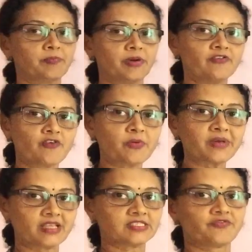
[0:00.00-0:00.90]
The
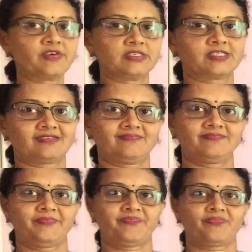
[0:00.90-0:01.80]
performer is
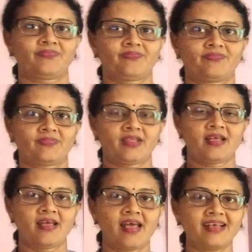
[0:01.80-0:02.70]
first.
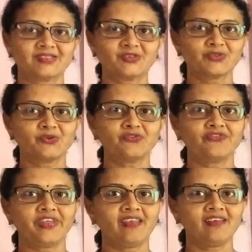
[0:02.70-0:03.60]
As you
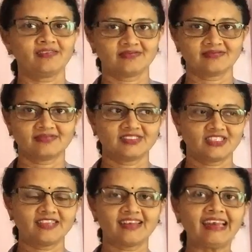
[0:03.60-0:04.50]
know, we
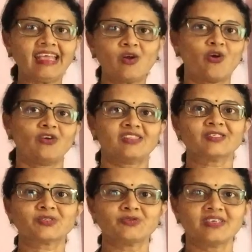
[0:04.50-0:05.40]
generally call
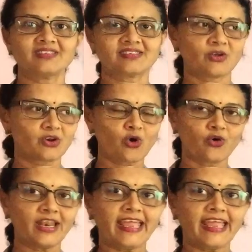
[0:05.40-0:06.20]
the students or call